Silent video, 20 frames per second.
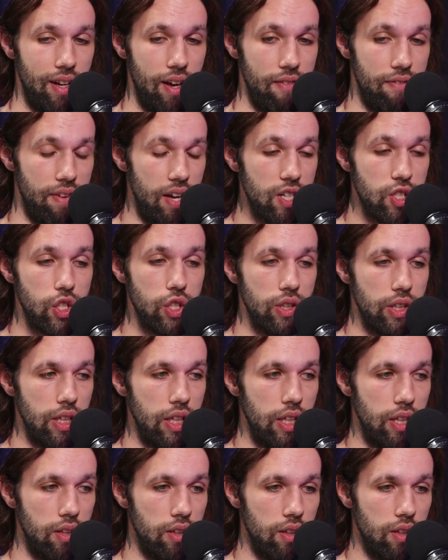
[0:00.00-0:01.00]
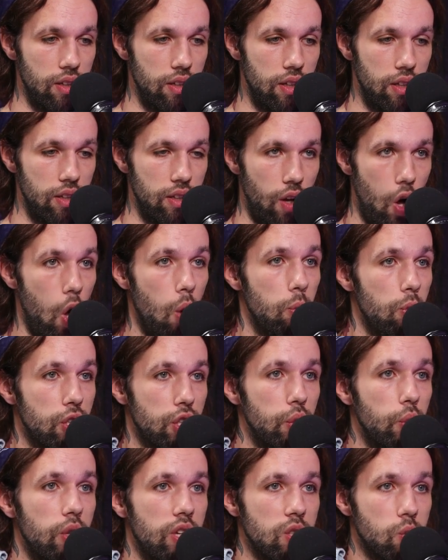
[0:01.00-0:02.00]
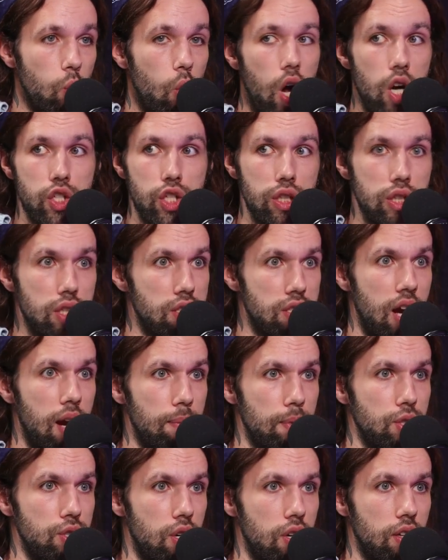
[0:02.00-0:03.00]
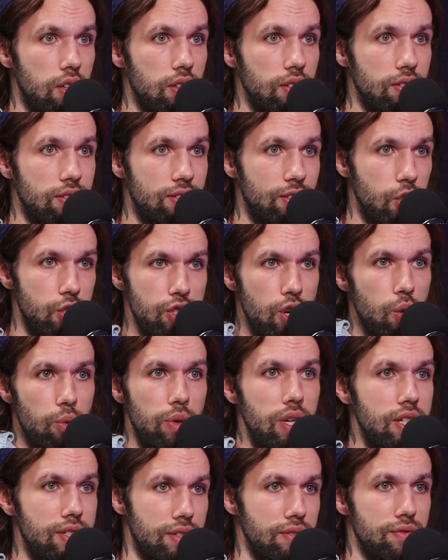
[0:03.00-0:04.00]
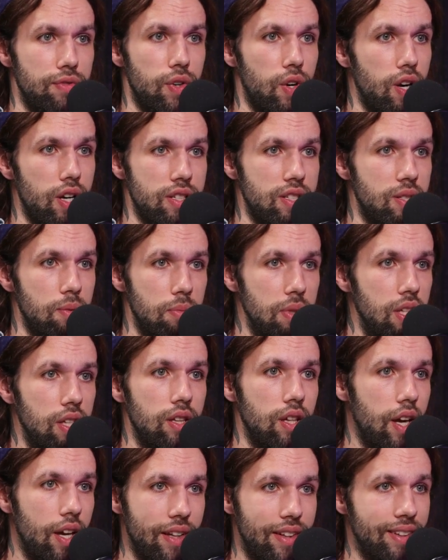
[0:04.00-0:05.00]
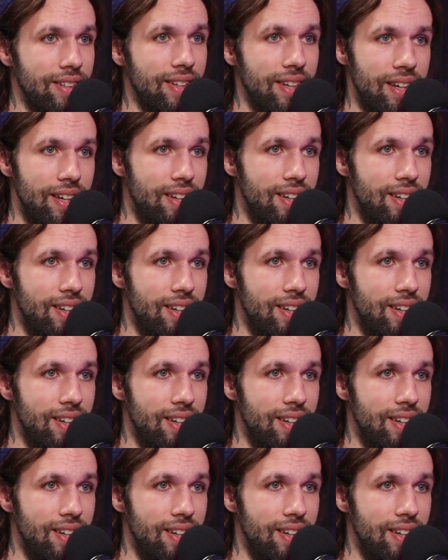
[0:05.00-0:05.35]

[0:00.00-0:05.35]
eventually all we're doing is watching the Cybertruck. There's no reason for us to be like.